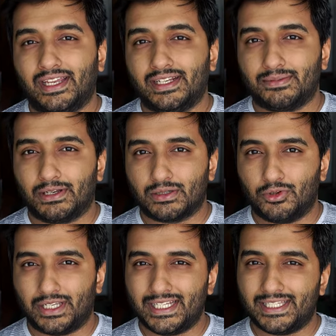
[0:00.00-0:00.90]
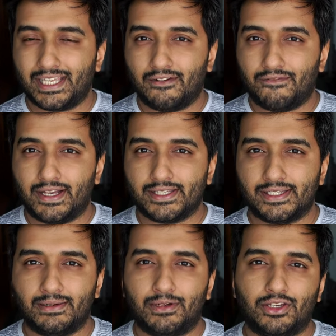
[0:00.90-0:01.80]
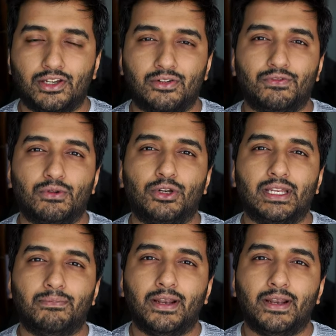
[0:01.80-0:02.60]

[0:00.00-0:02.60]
it's much more easier and faster but if you want to